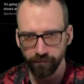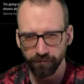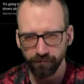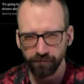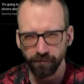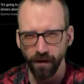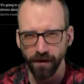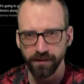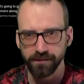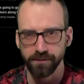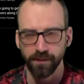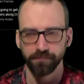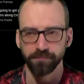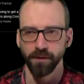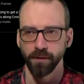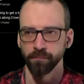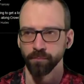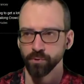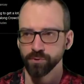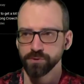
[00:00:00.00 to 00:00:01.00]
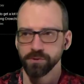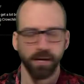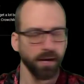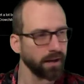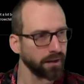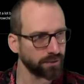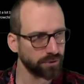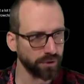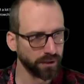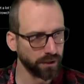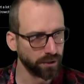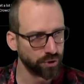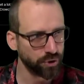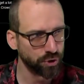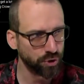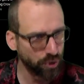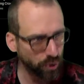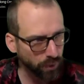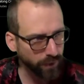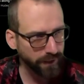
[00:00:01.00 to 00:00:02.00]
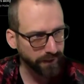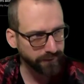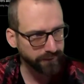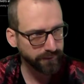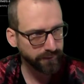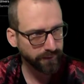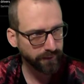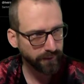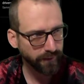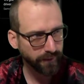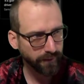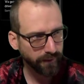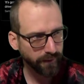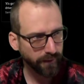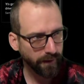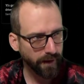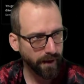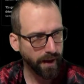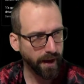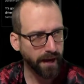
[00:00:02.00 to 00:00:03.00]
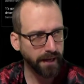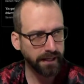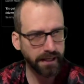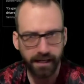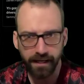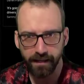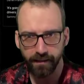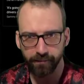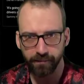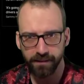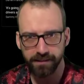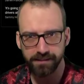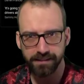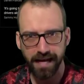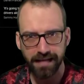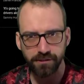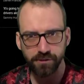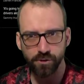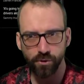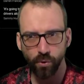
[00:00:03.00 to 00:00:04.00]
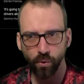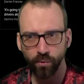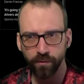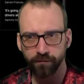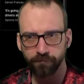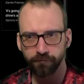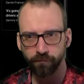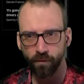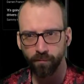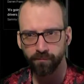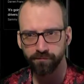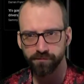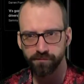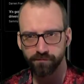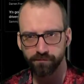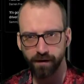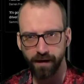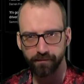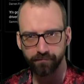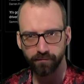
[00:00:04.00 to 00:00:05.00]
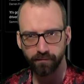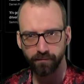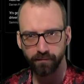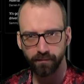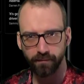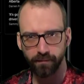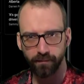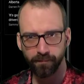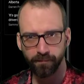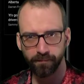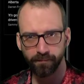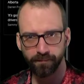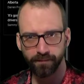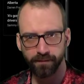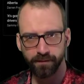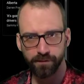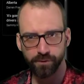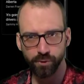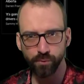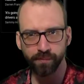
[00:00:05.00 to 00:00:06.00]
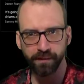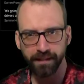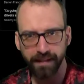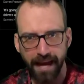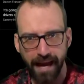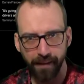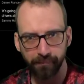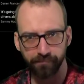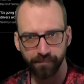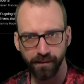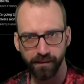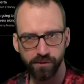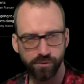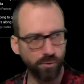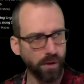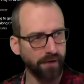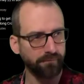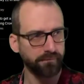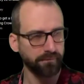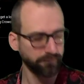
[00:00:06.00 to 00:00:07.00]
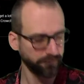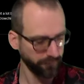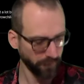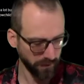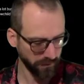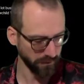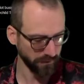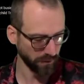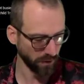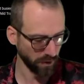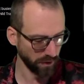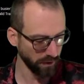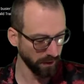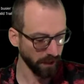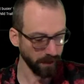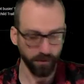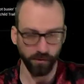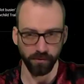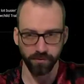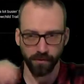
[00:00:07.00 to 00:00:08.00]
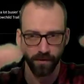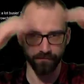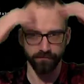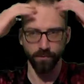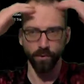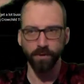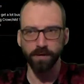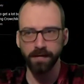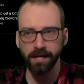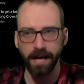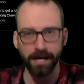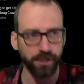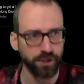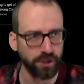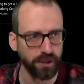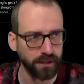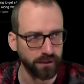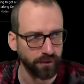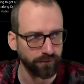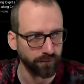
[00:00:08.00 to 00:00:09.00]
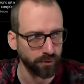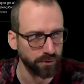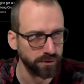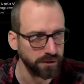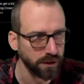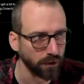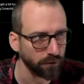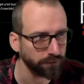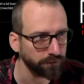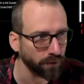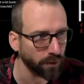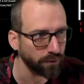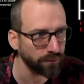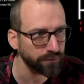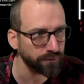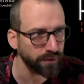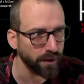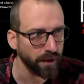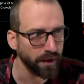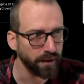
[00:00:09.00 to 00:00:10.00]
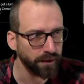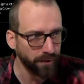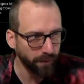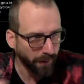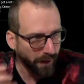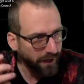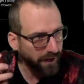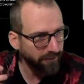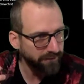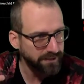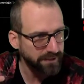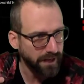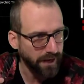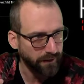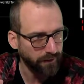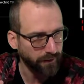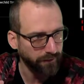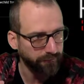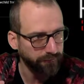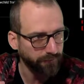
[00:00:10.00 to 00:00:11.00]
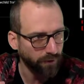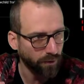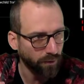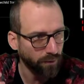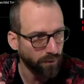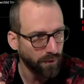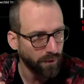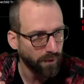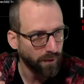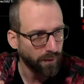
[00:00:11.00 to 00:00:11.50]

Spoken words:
fuck is up there, moose, so you could shoot it and eat it, because that's your only form of survival. Because you've been camping, because you haven't fucking heard, you have no connection, you have no cell phones, you might have a satellite phone,